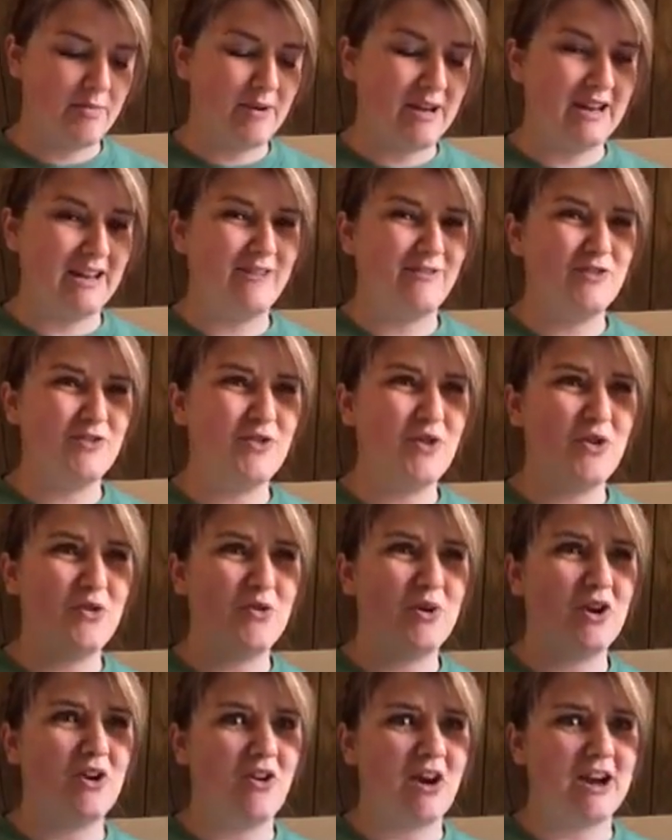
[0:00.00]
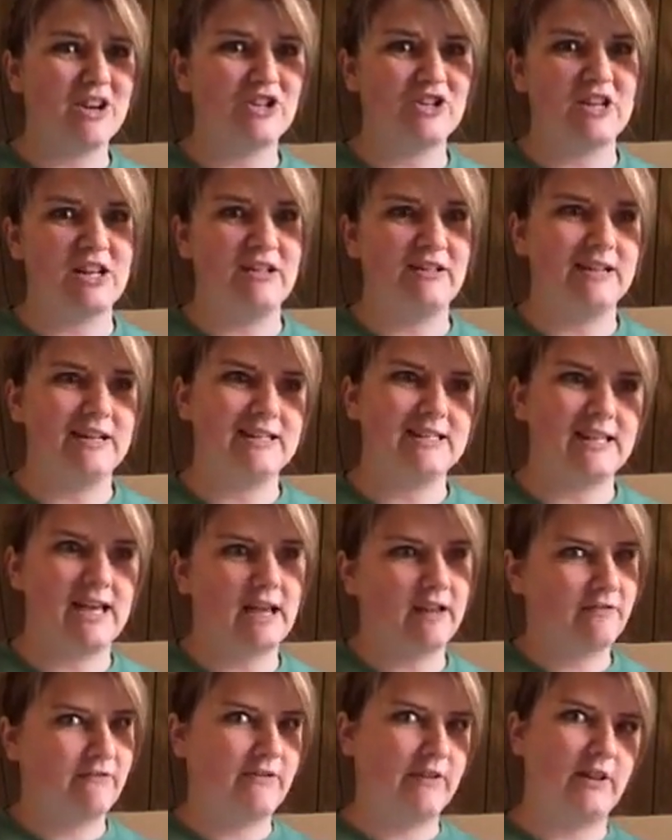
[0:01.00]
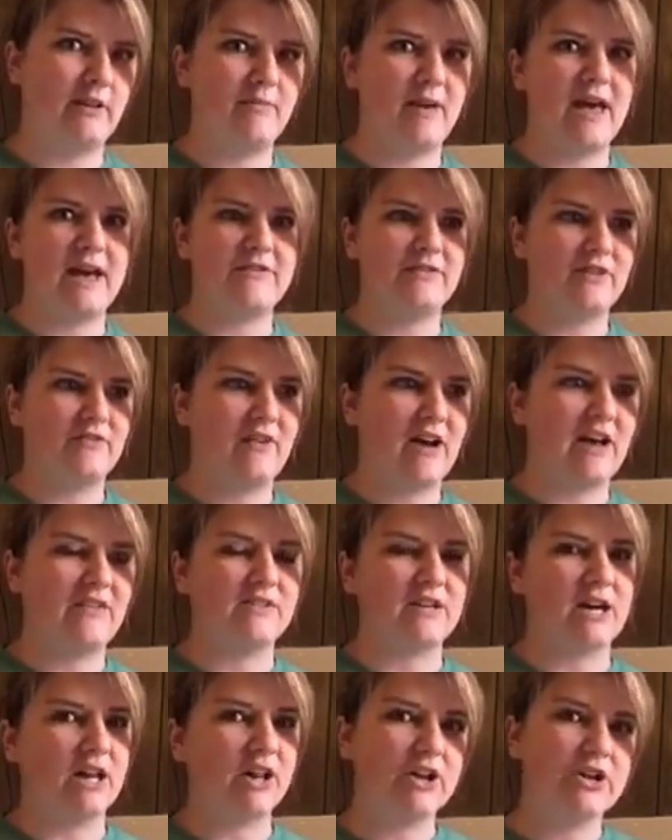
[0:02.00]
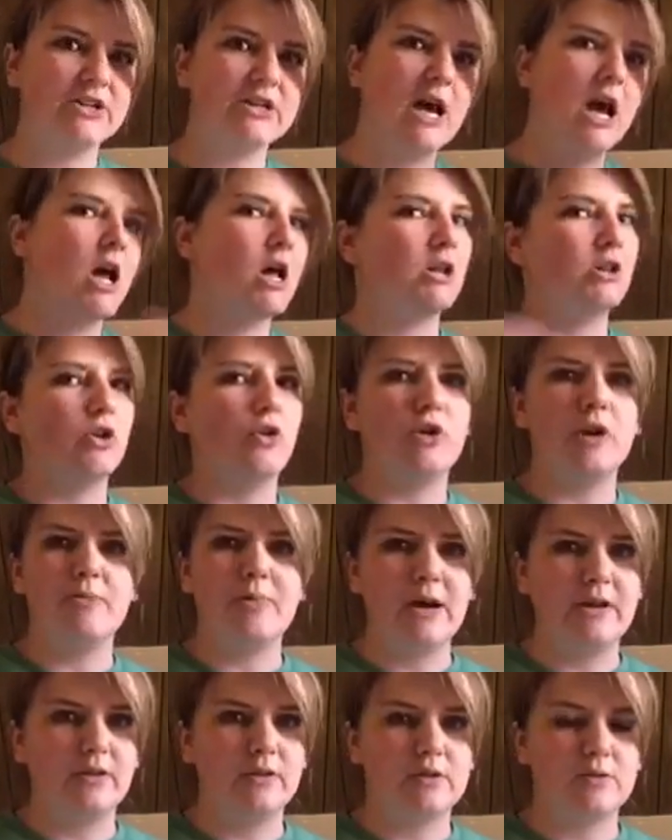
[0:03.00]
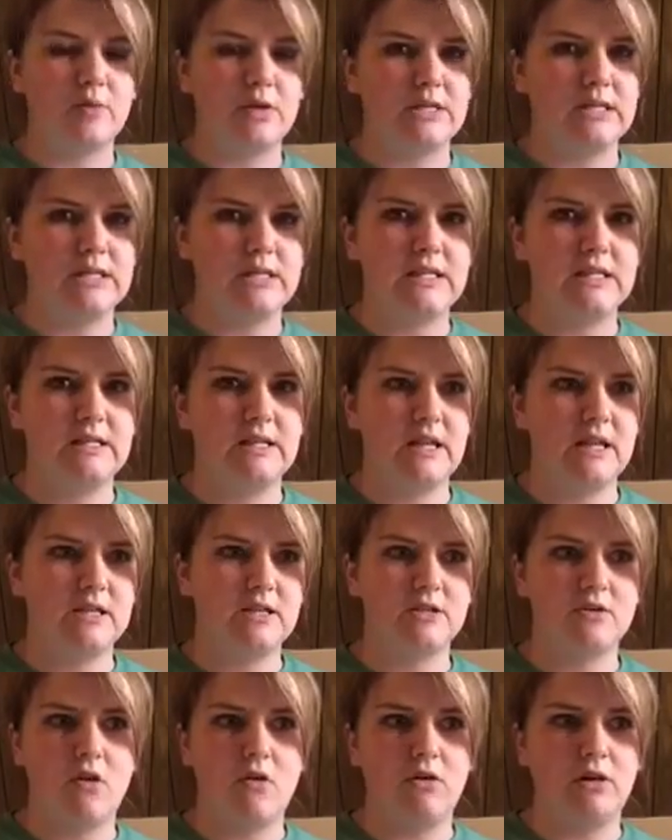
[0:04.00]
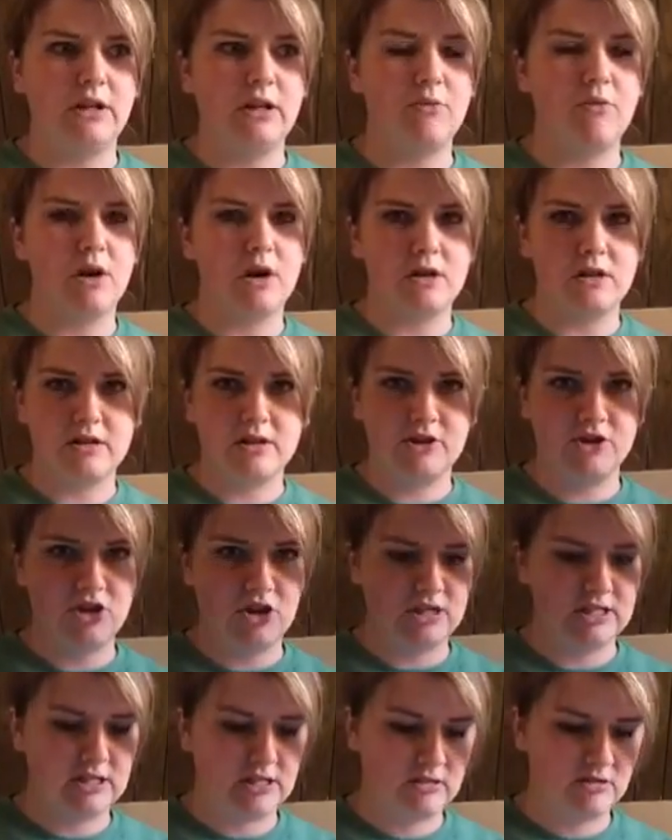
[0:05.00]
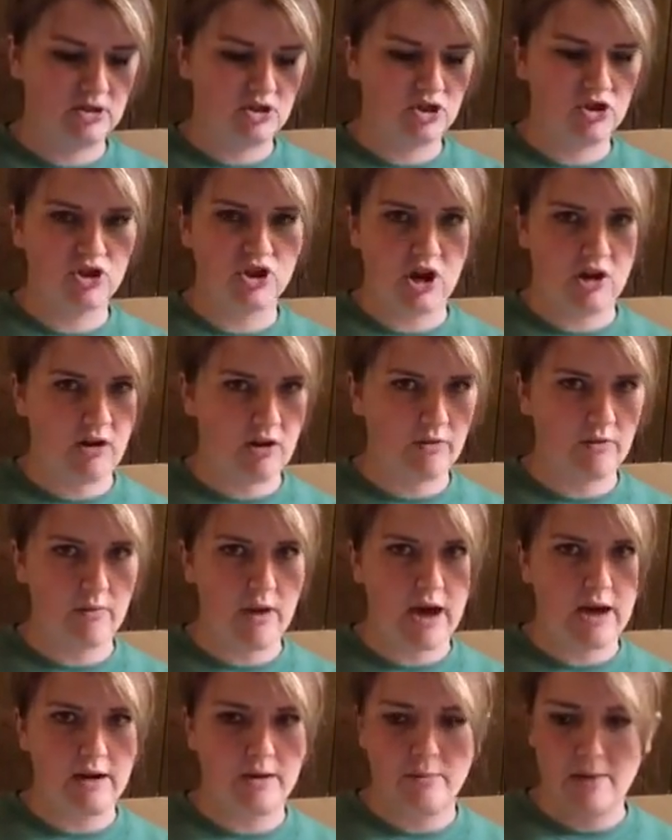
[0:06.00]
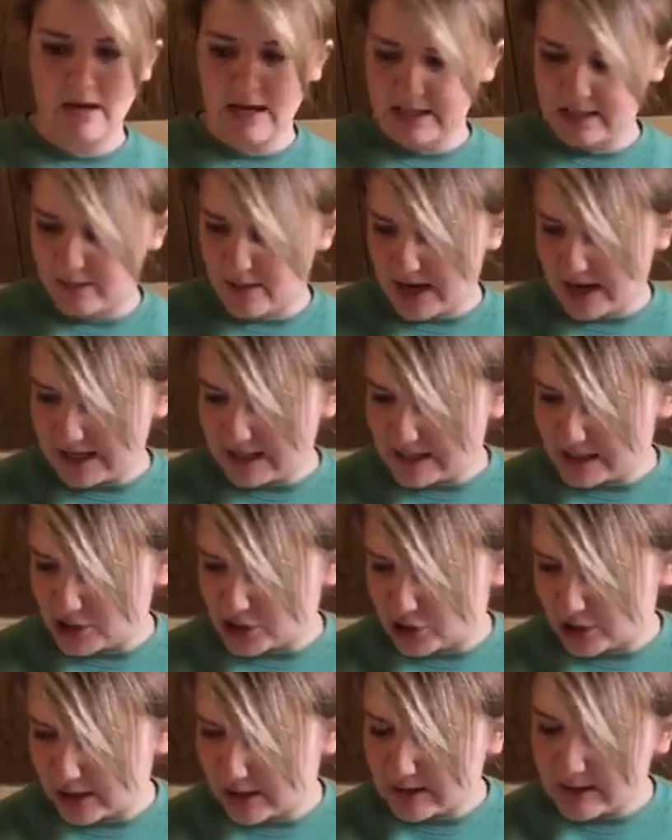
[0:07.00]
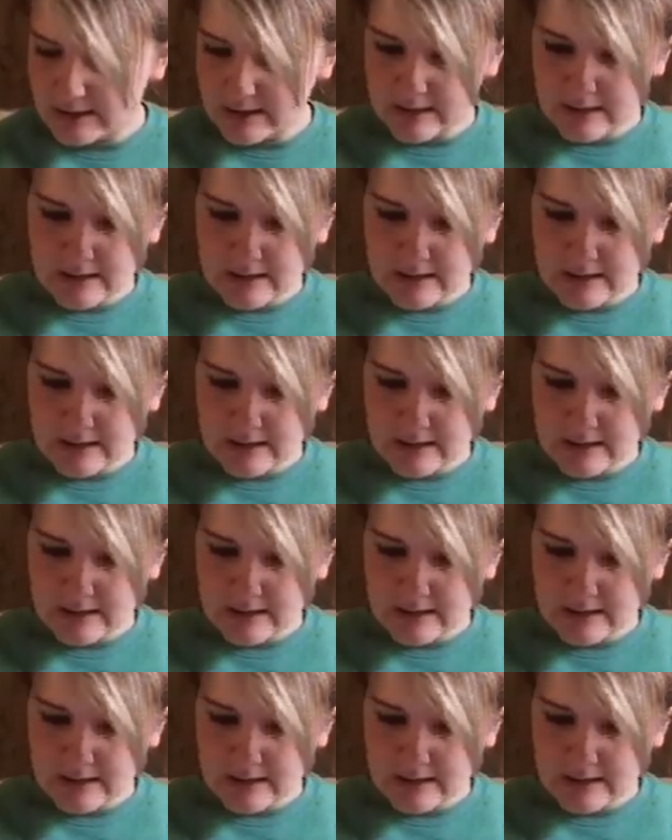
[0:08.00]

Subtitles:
but if you go to a garage sale and it's like fill a bag for $5, load up on those onesies. It's totally worth just serging around the bottom to make a t-shirt.